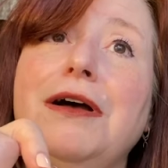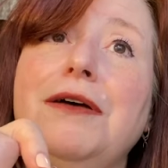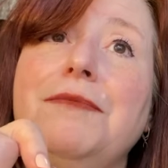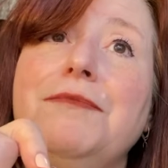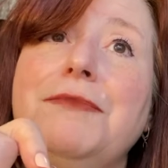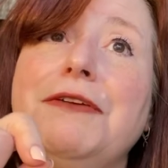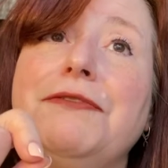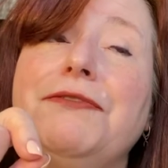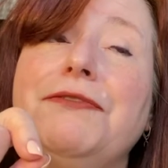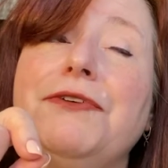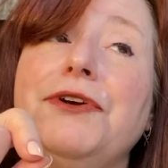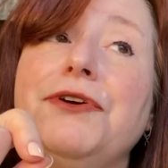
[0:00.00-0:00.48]

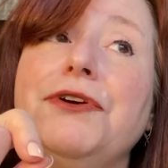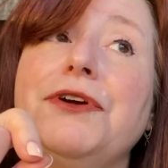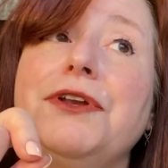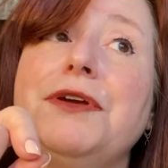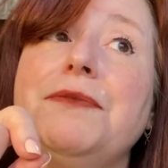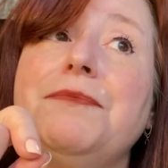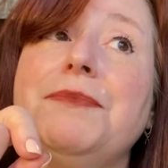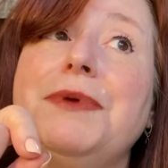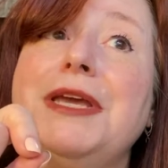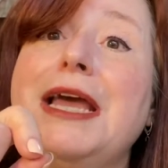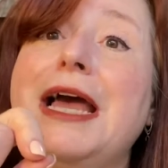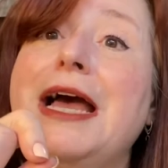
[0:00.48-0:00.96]
if you're going
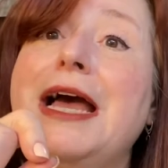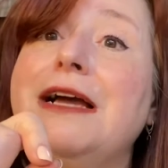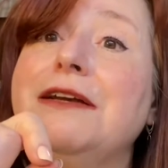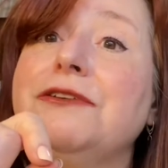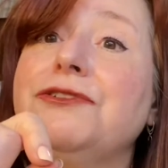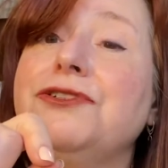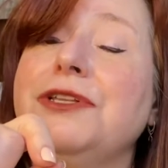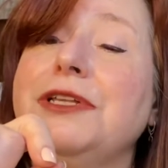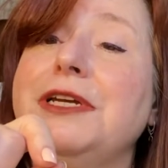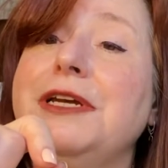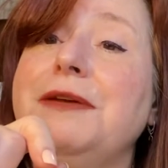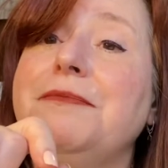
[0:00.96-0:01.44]
to be
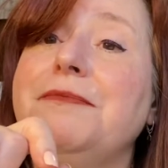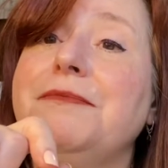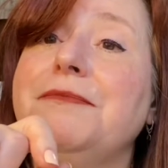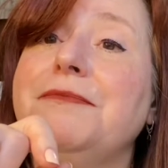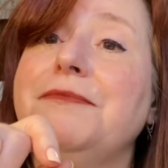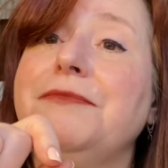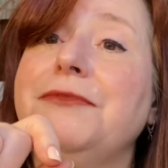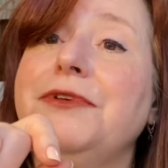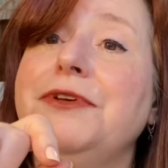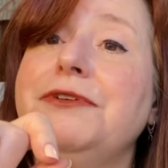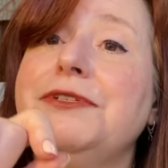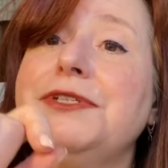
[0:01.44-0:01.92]
actually
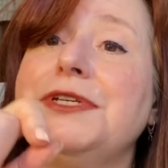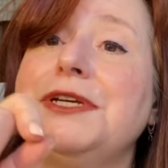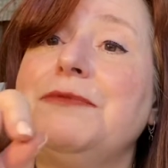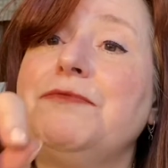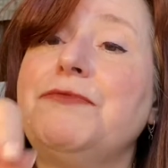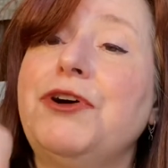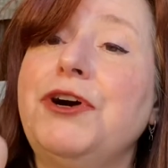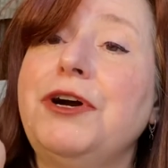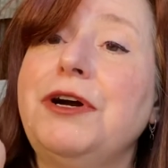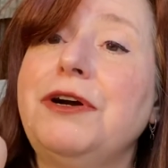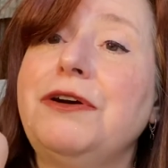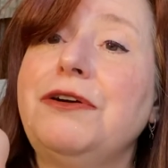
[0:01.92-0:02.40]

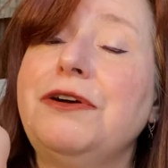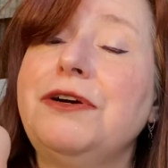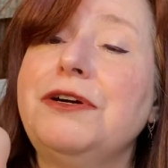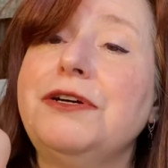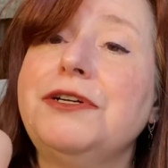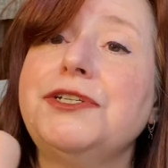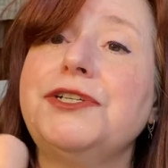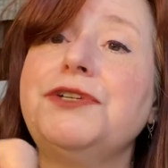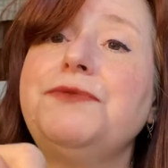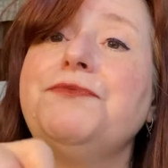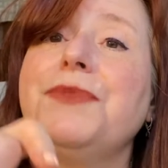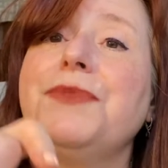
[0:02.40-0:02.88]
using
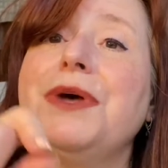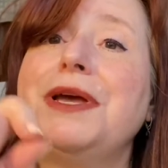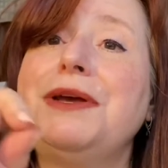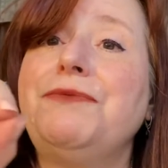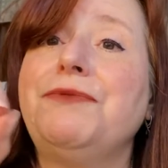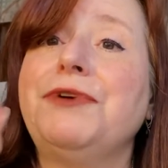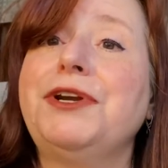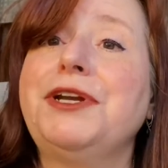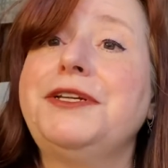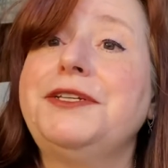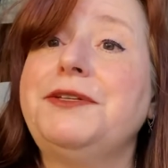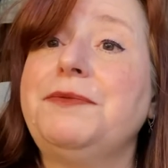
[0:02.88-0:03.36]
markers, you might
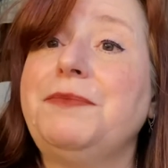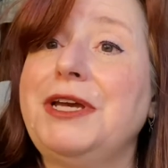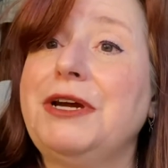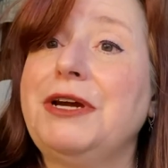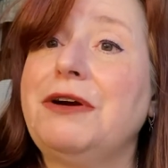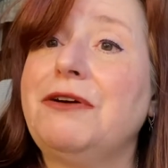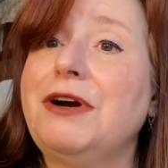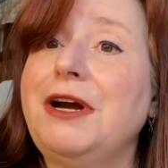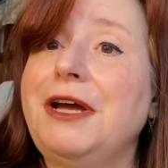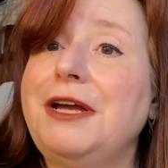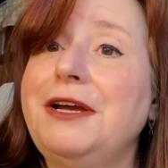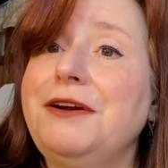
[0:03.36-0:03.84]
want it to be
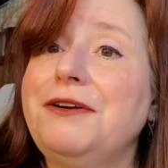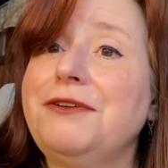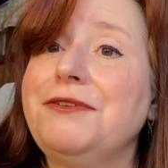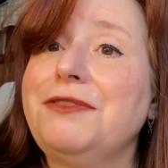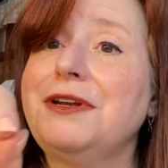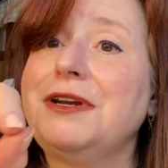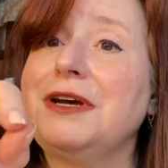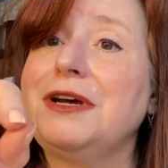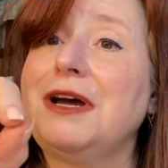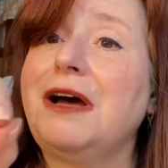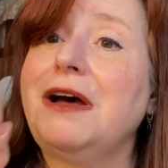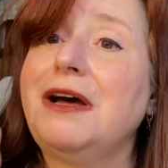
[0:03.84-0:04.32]
higher
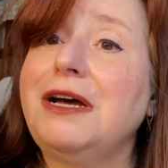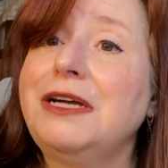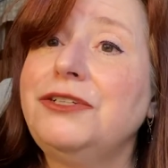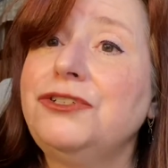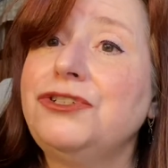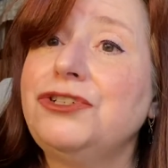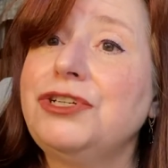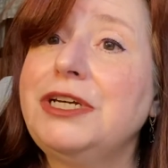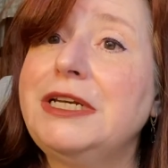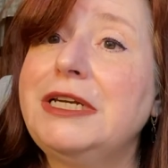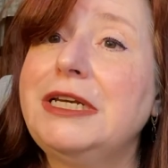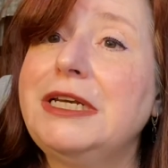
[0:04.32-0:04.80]
than
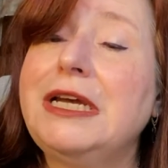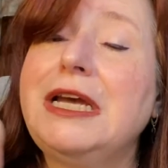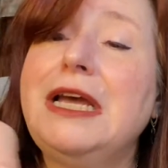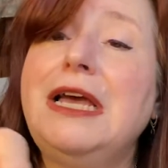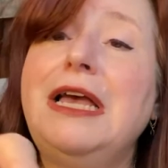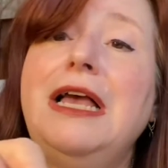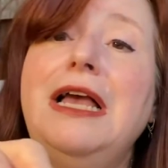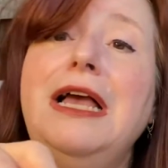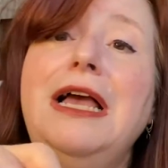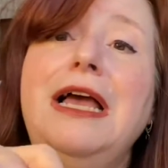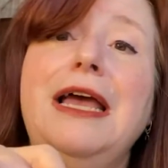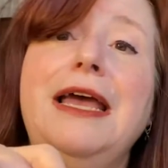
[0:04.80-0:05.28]
100,
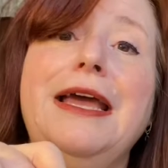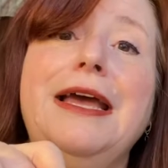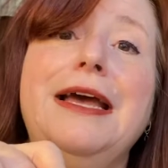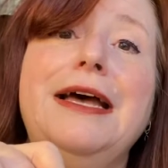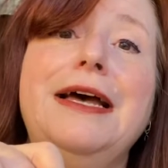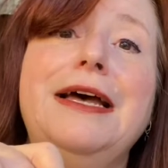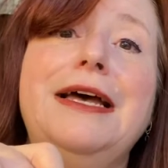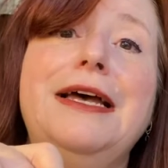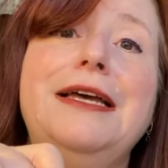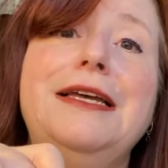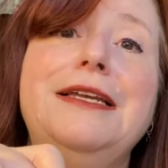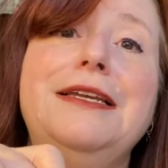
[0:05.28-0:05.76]

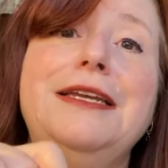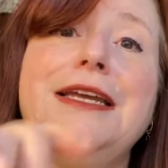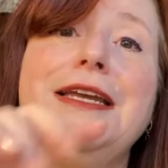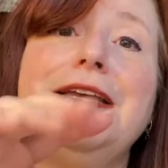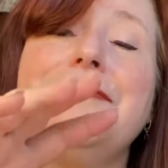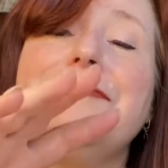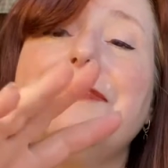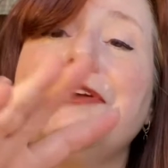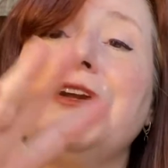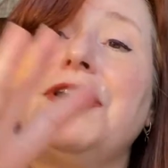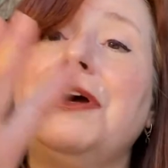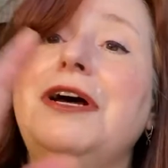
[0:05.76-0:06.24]
and
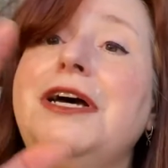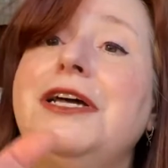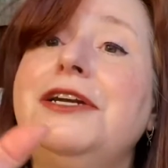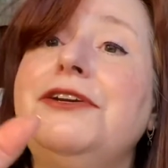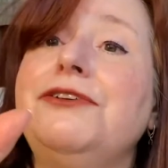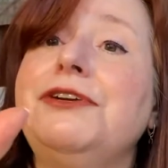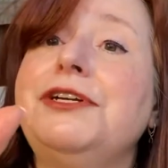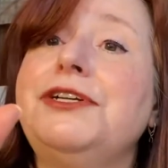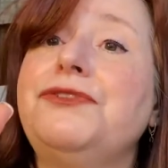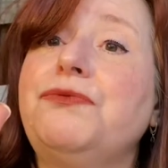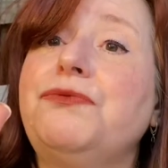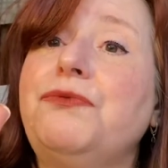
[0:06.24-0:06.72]
even
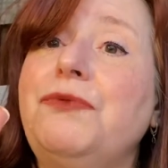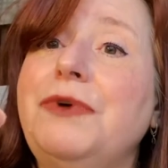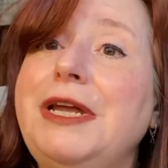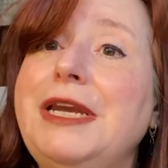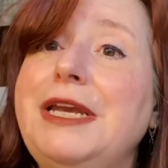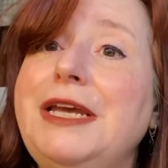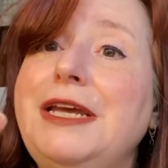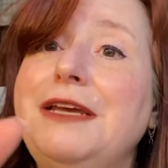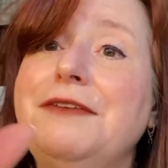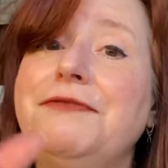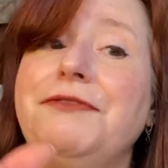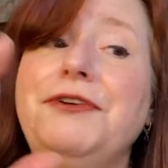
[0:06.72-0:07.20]

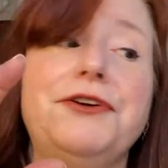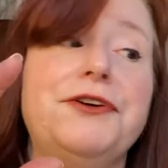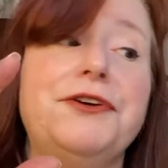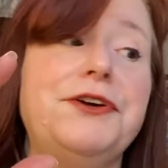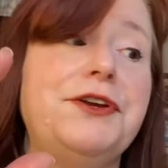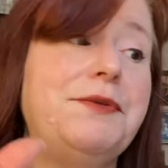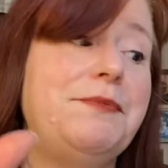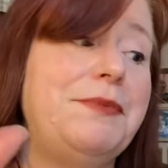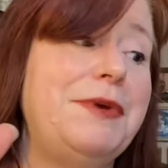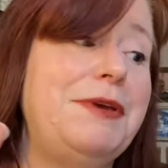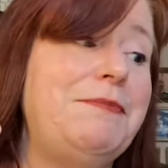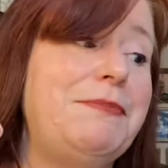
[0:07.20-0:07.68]
120 if you're
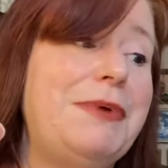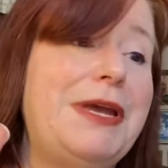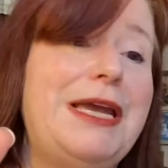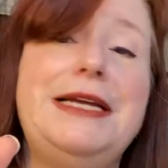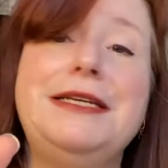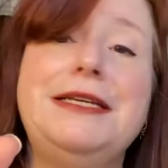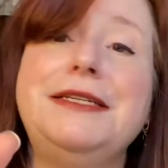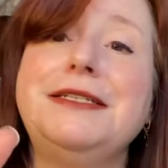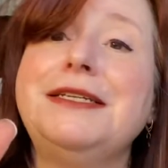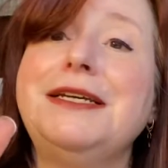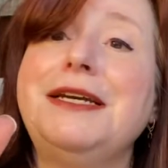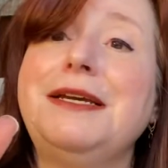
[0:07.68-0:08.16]
going to be
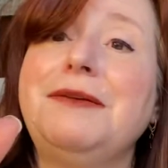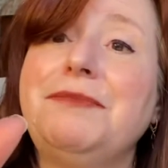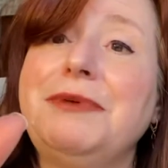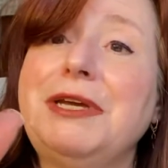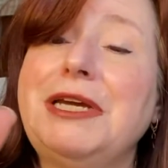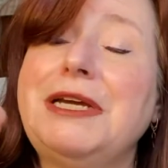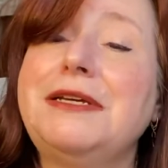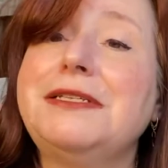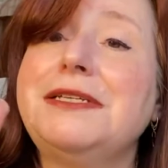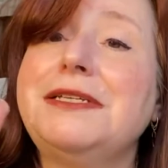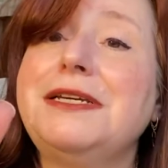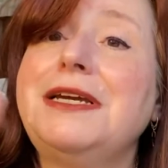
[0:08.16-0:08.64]
painting,
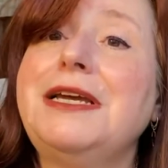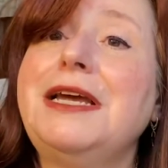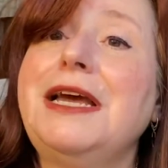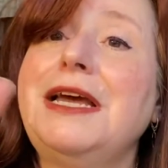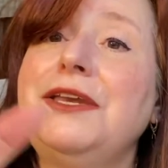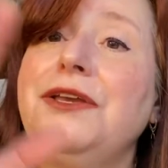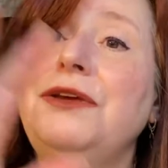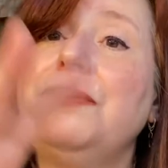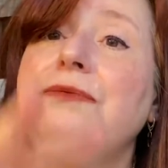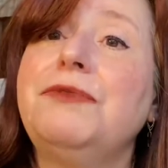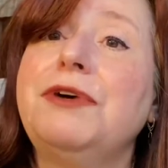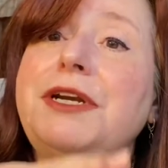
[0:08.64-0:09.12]
because
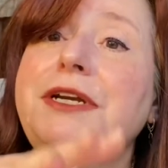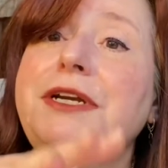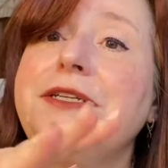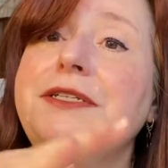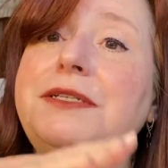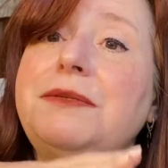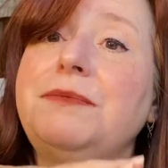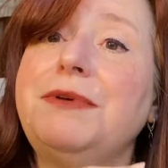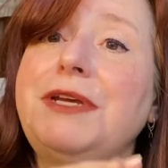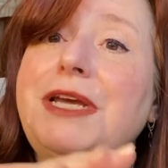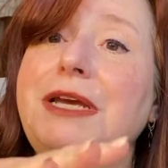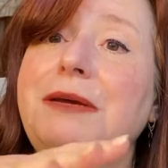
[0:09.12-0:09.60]
again, you want it
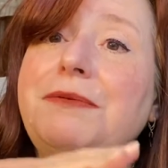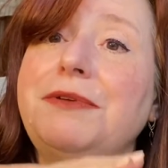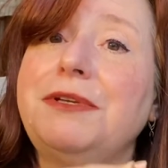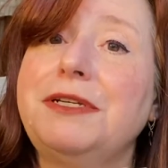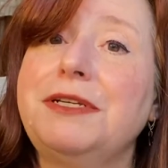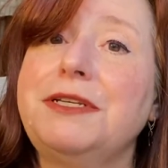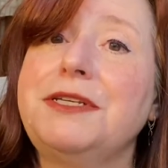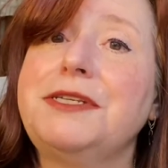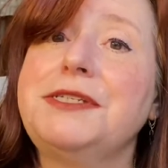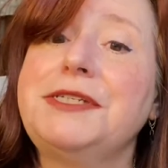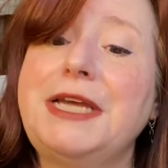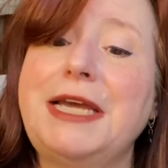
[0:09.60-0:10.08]
to be able
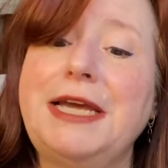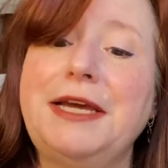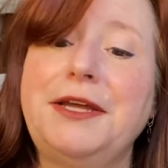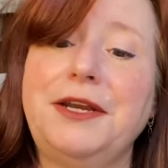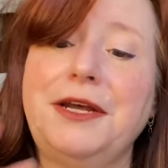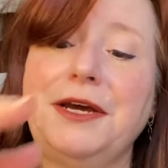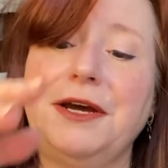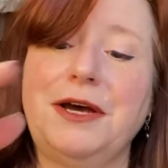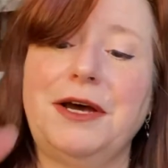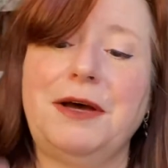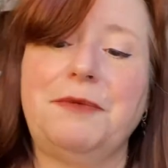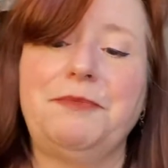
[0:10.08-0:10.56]
to
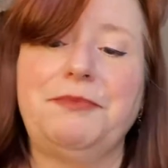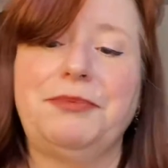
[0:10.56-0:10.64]
stand up